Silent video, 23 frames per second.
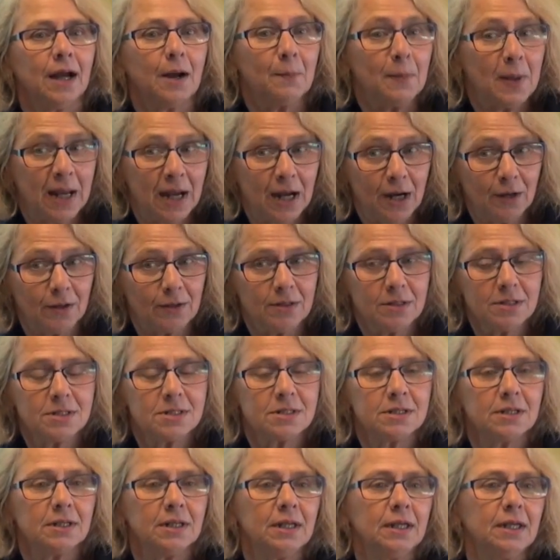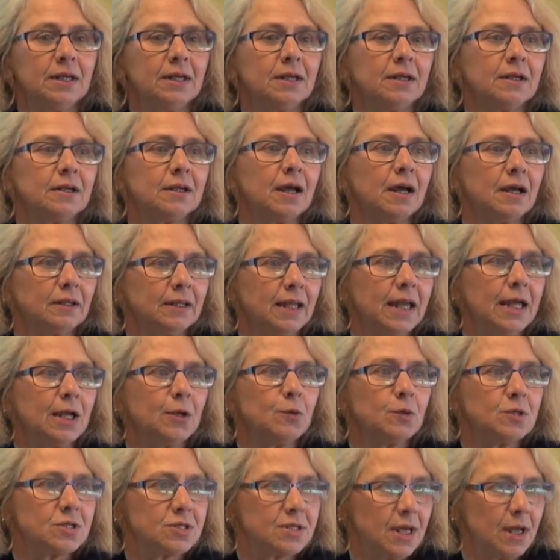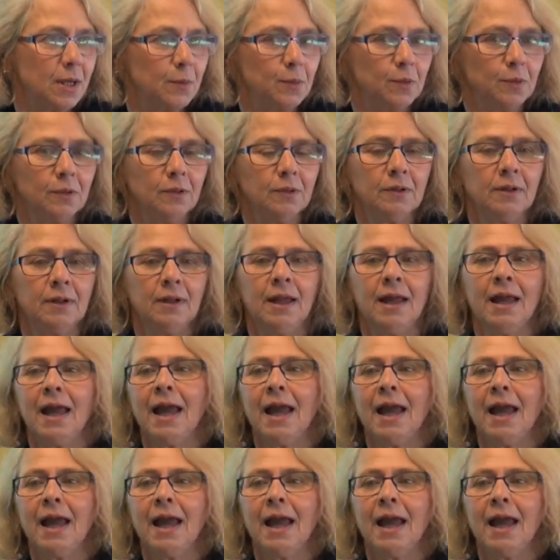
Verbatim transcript: apparent in a language sample,